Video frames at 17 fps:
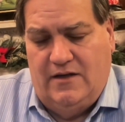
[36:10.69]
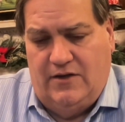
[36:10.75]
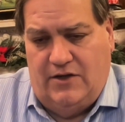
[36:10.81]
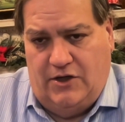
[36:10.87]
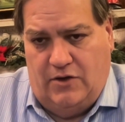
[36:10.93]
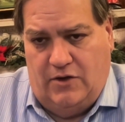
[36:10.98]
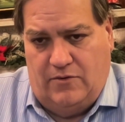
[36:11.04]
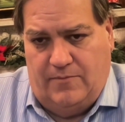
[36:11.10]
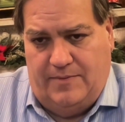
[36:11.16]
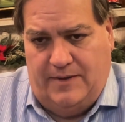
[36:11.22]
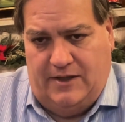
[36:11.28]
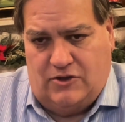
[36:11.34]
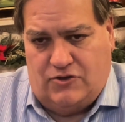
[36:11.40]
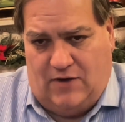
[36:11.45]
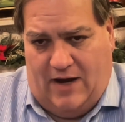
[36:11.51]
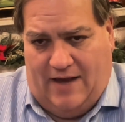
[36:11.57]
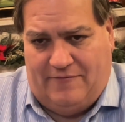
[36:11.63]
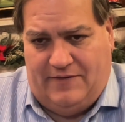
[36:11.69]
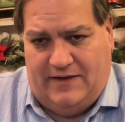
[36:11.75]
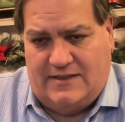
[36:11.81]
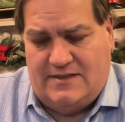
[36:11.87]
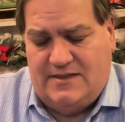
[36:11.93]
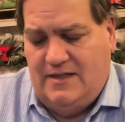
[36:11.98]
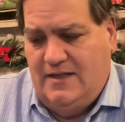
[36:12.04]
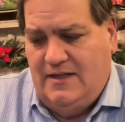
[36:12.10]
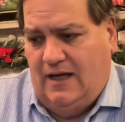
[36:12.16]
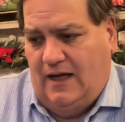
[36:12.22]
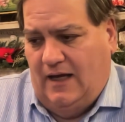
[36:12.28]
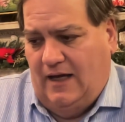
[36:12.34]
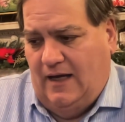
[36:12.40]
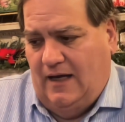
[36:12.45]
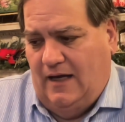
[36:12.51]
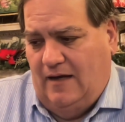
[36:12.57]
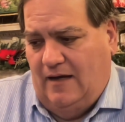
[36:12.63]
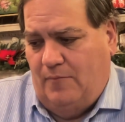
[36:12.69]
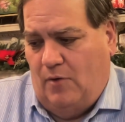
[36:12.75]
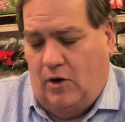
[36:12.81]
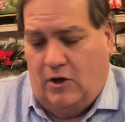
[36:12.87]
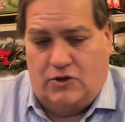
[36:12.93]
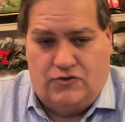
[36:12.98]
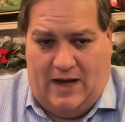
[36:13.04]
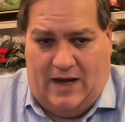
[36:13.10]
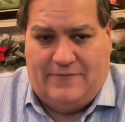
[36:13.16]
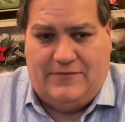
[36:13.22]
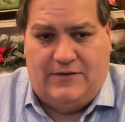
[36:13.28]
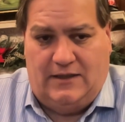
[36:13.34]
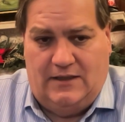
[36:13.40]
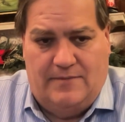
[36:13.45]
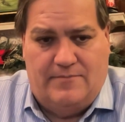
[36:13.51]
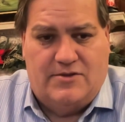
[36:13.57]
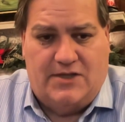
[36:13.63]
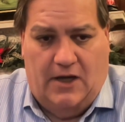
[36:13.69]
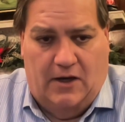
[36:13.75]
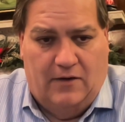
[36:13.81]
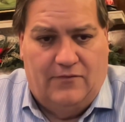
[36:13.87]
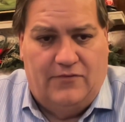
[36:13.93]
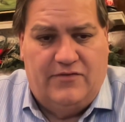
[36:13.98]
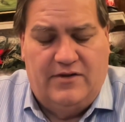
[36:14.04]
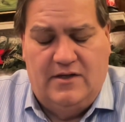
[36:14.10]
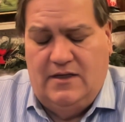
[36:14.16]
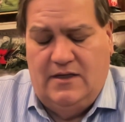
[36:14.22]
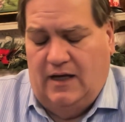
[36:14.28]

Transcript: who are being trafficked, are trafficking themselves.